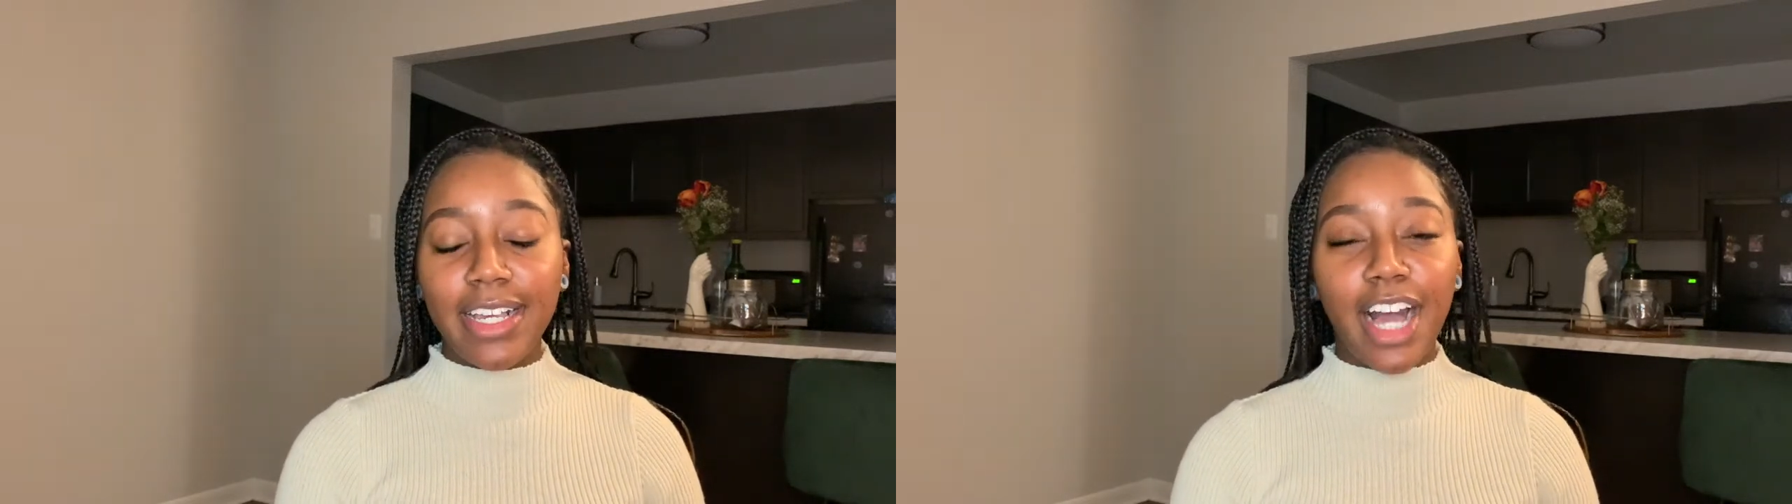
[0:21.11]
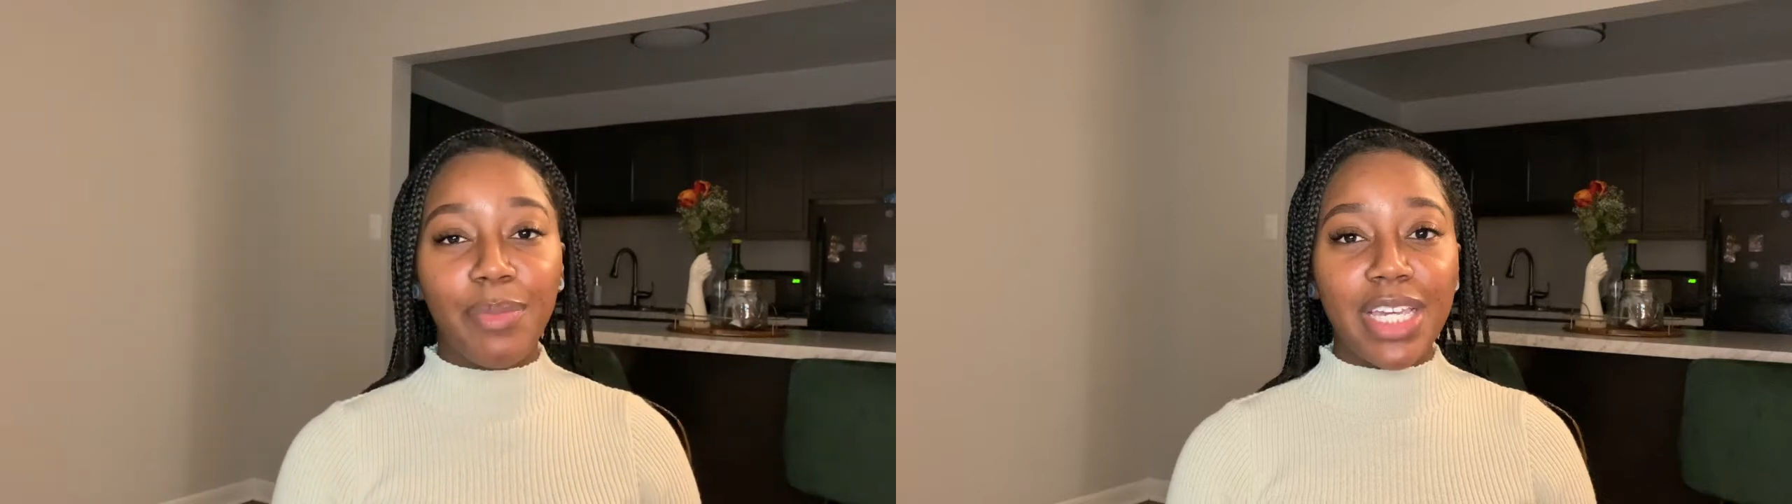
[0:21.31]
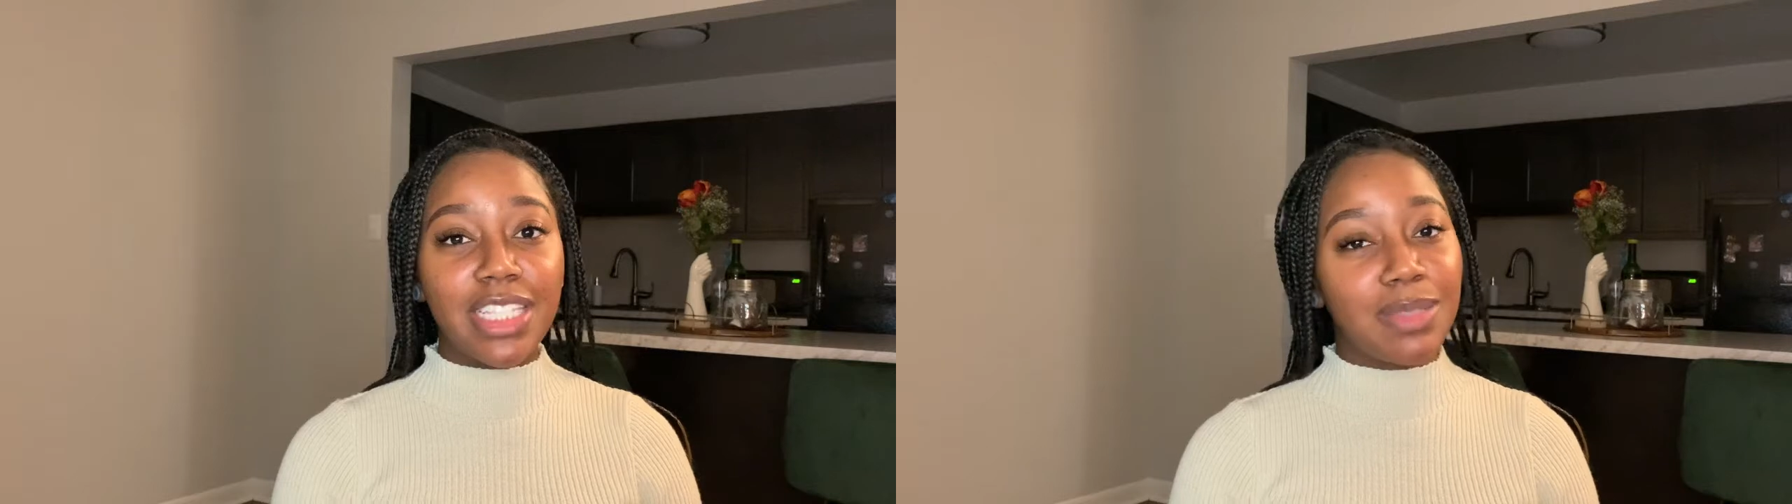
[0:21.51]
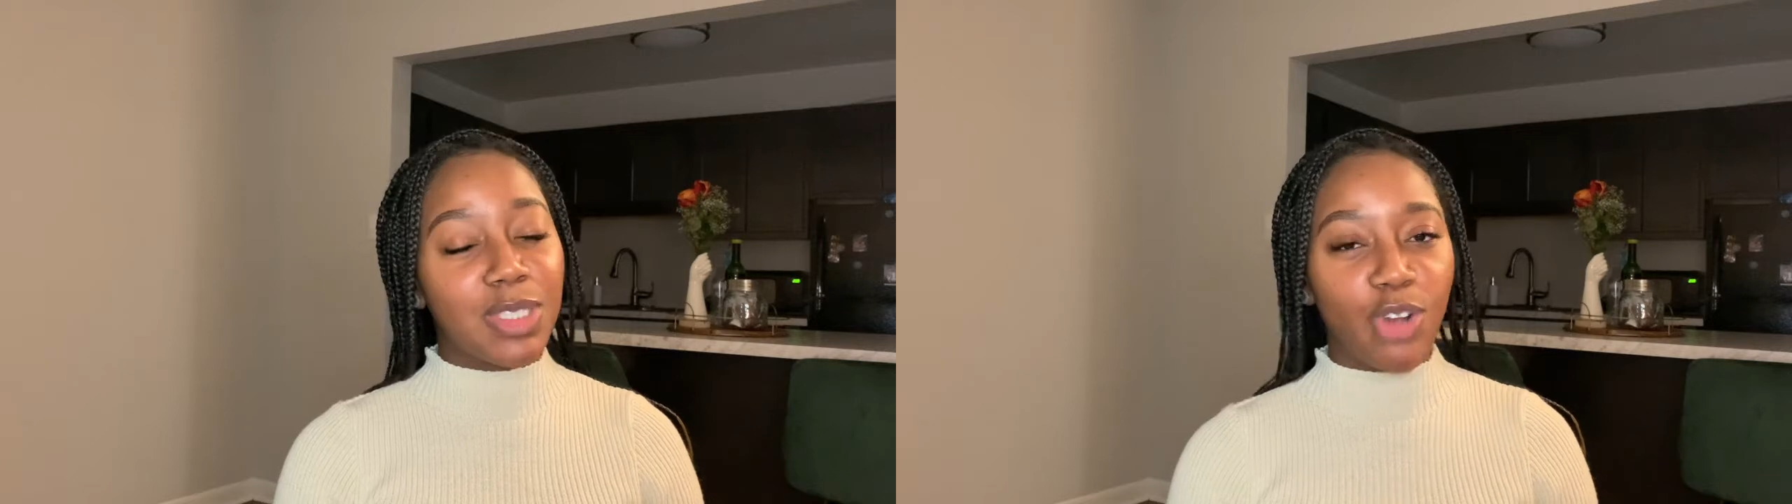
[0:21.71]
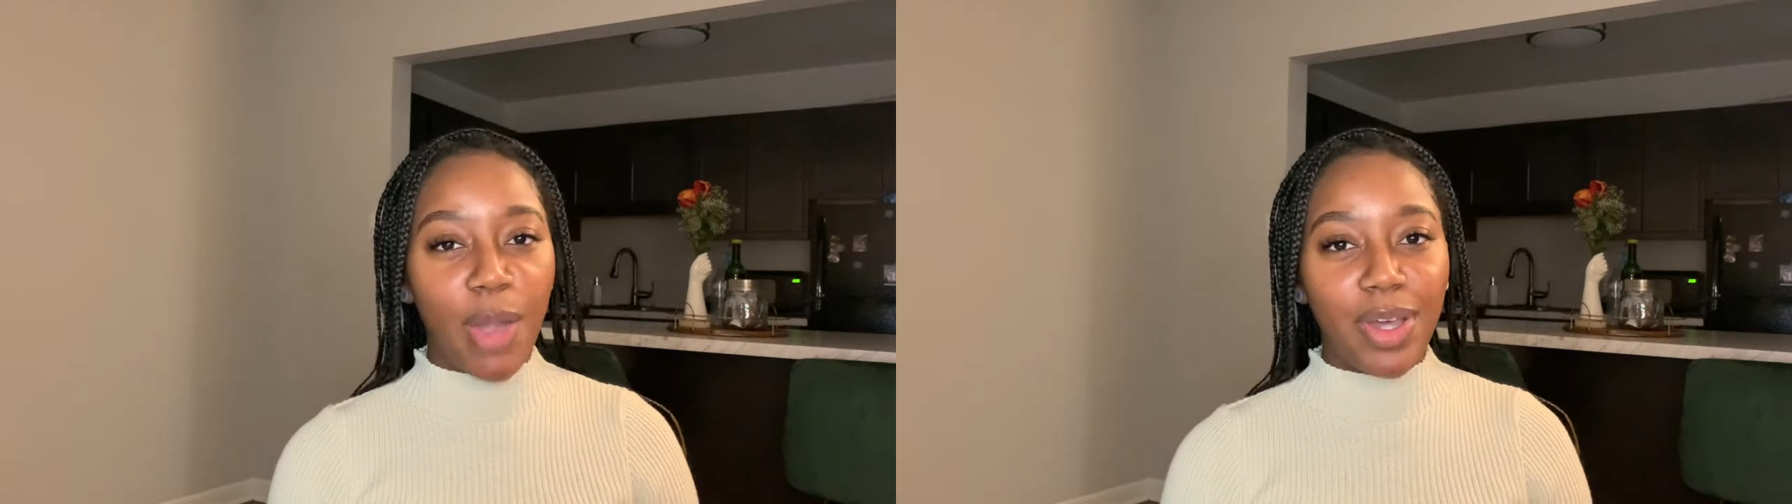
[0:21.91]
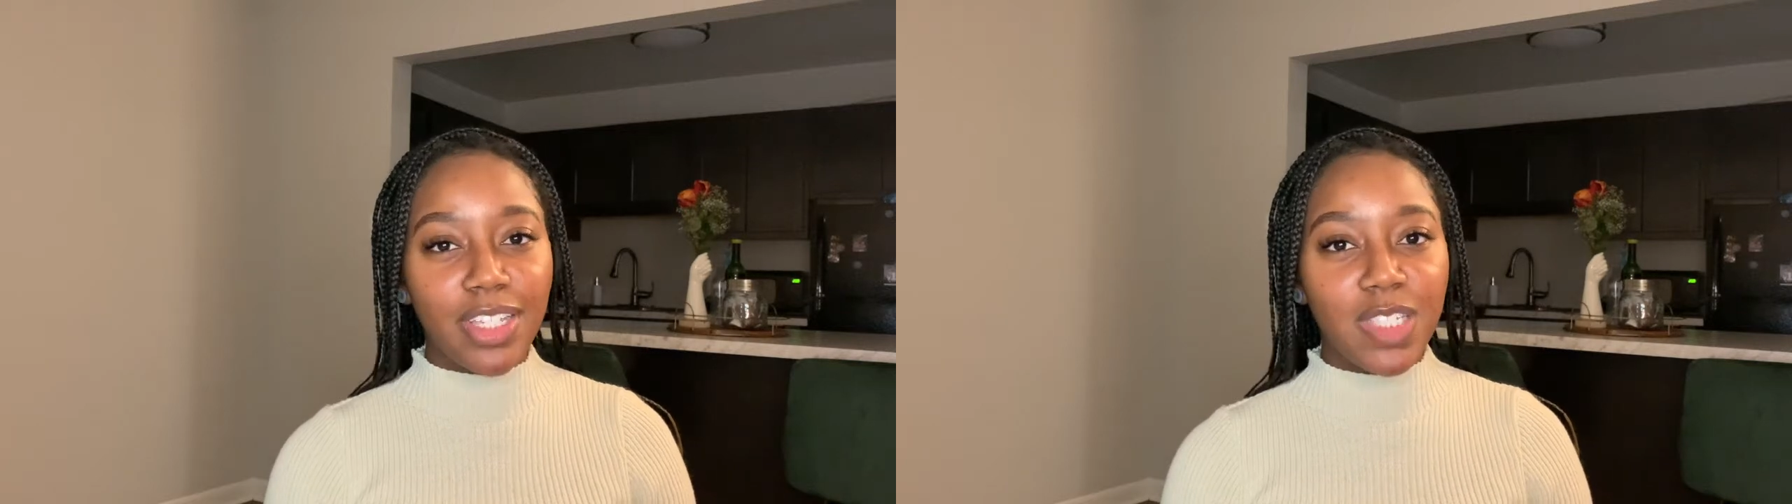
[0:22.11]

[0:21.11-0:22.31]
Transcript: comment, and subscribe on this